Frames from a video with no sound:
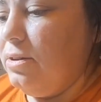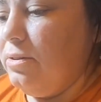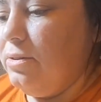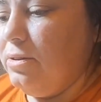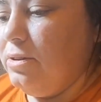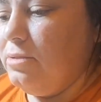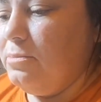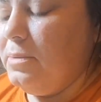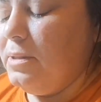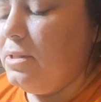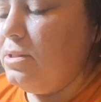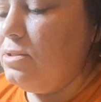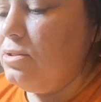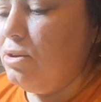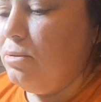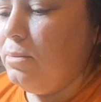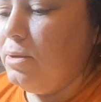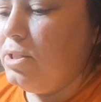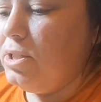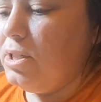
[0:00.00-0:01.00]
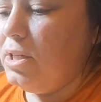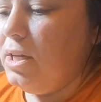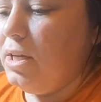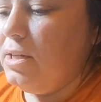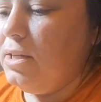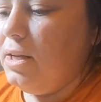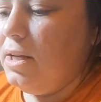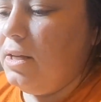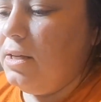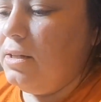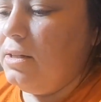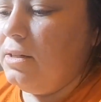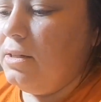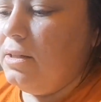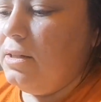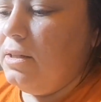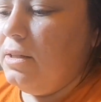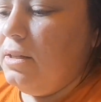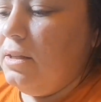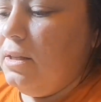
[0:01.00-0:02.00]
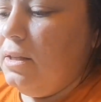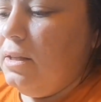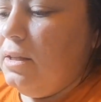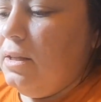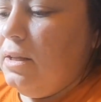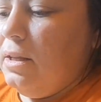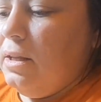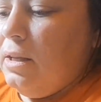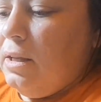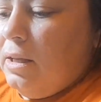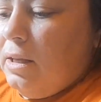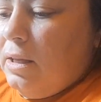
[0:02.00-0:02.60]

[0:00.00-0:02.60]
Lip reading: season this year, though. There's been so much to get done